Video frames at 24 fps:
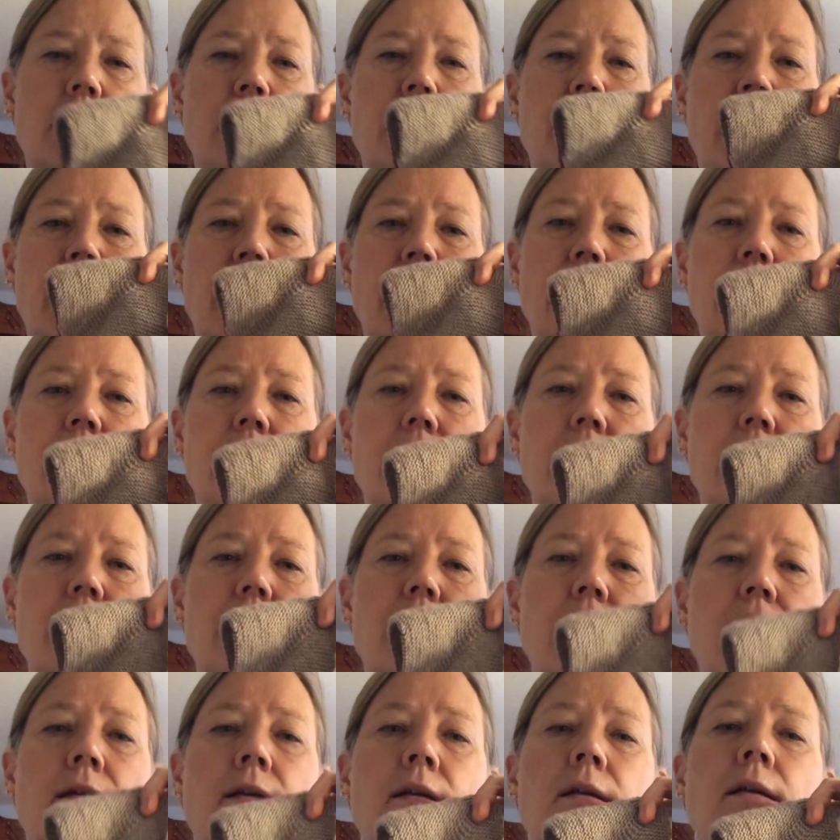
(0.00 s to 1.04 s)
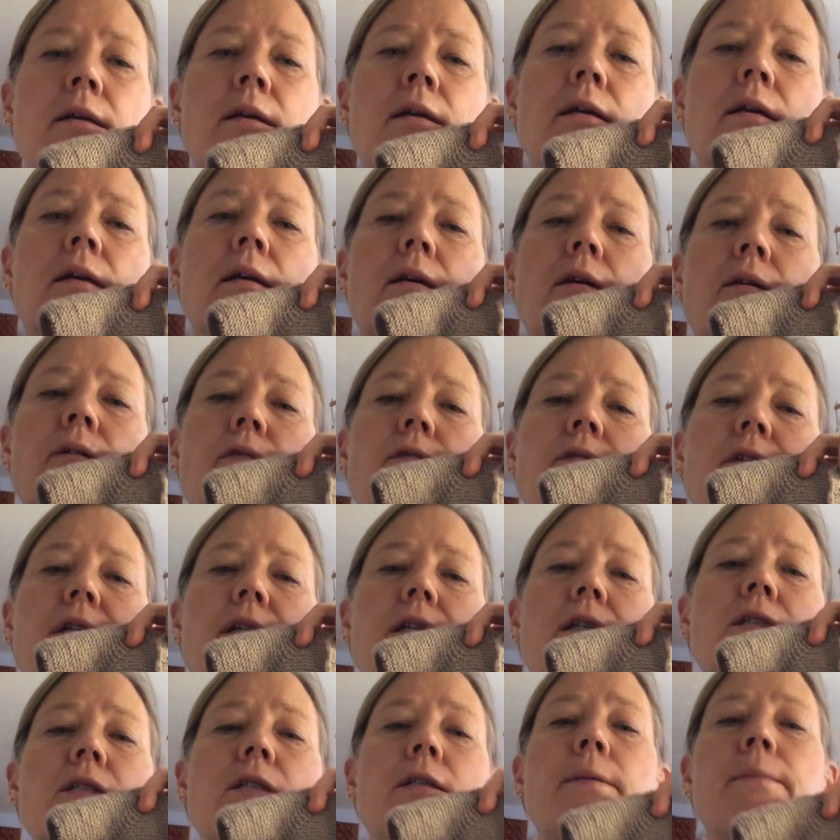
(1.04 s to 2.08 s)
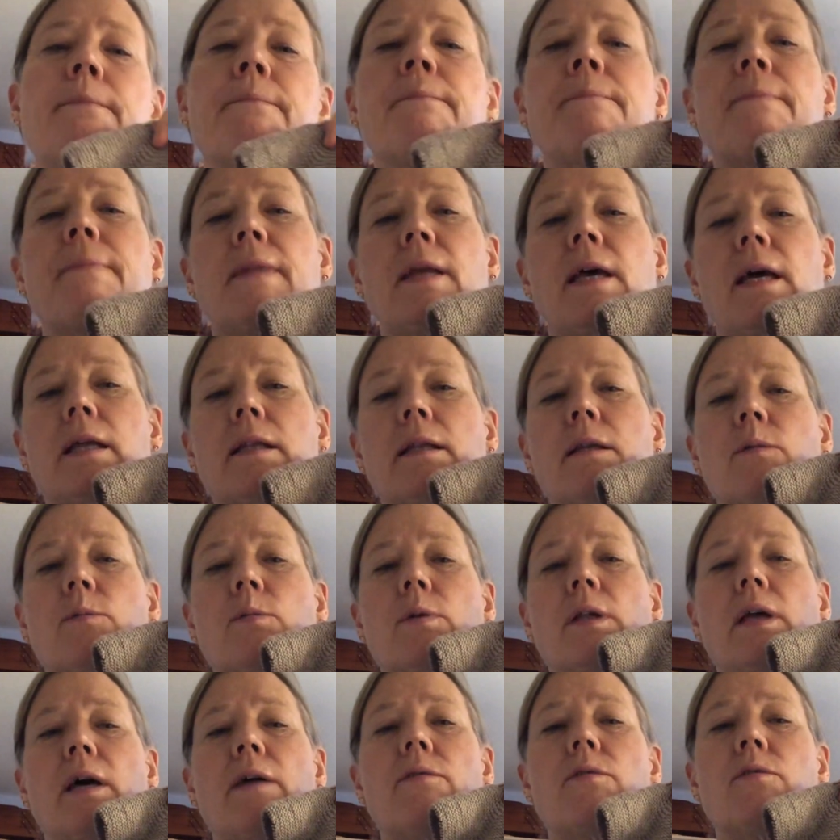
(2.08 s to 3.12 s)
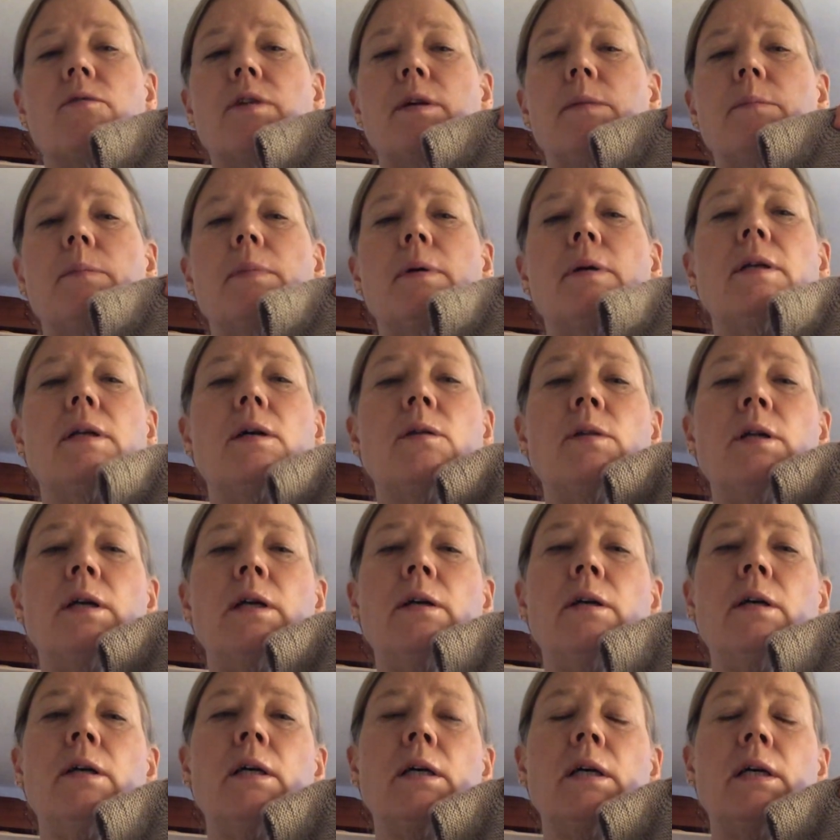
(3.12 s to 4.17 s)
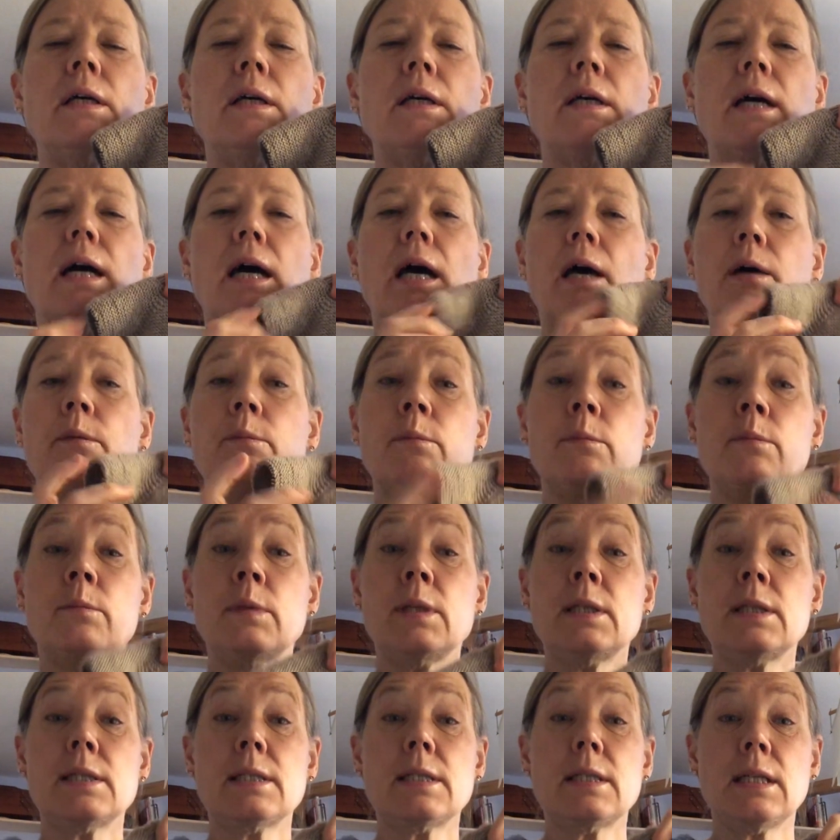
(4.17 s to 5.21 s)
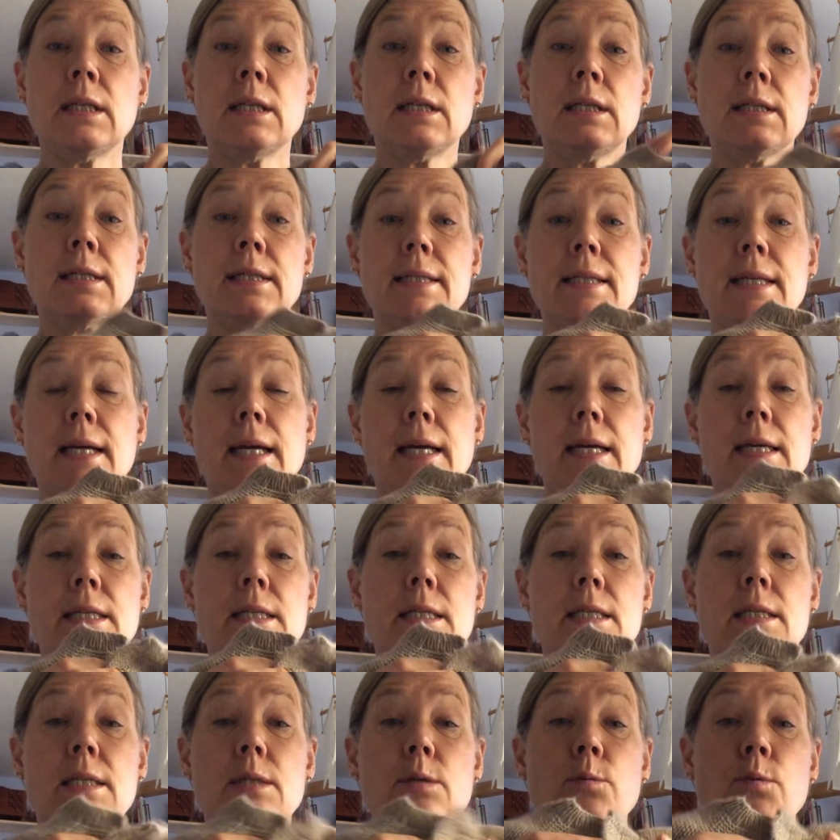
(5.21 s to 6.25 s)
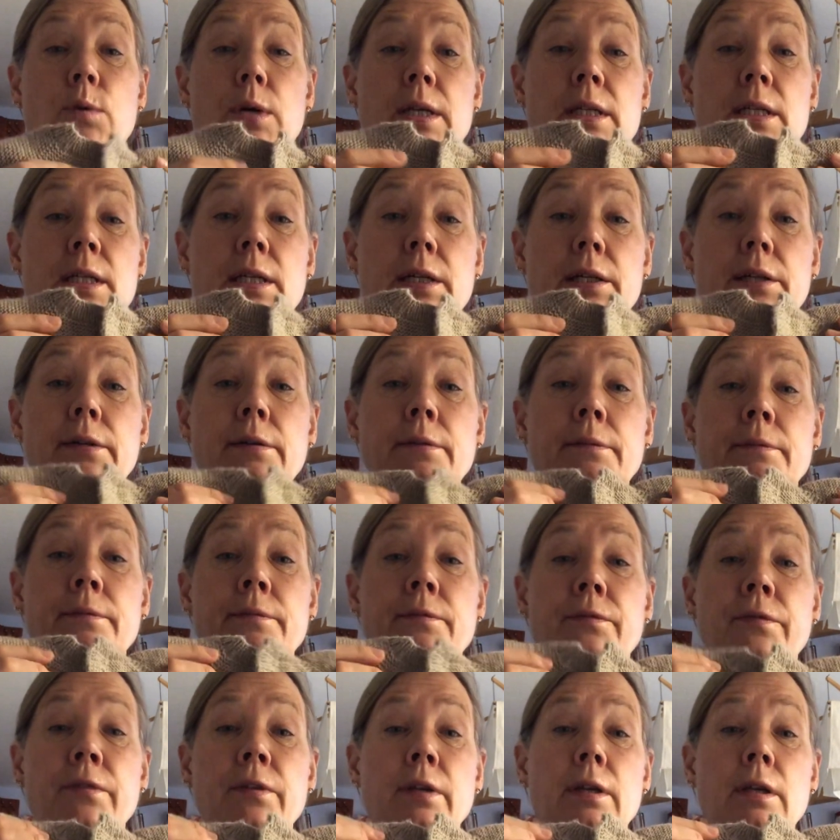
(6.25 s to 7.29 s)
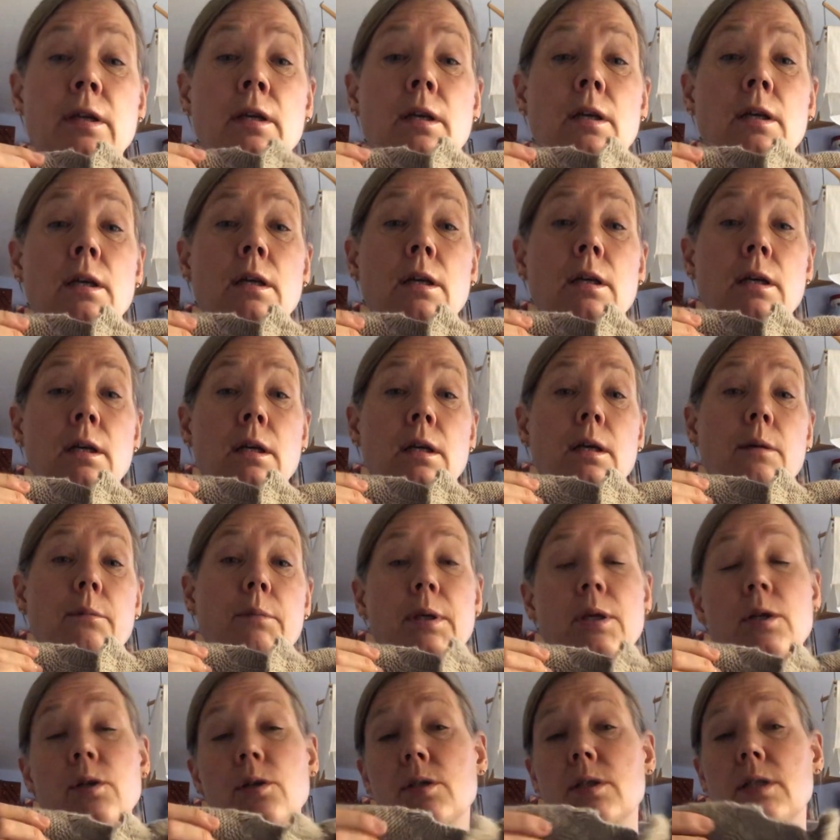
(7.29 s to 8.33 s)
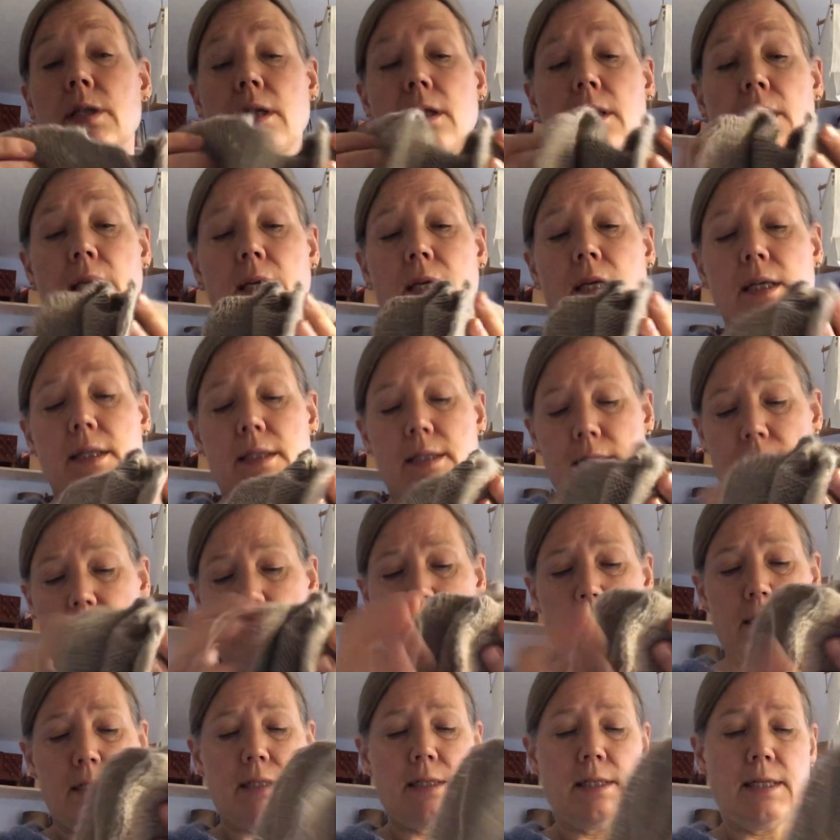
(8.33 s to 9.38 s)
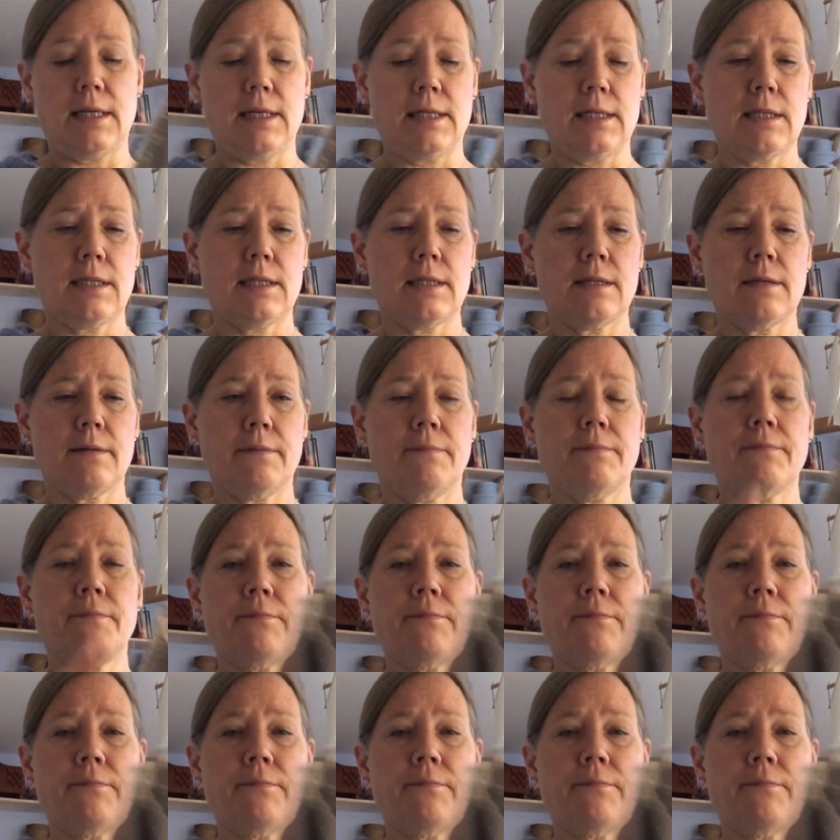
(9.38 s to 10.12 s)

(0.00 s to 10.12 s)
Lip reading: the jacket is finished, and it will have a rib down here. I'm knitting size 1 year because I think it's nice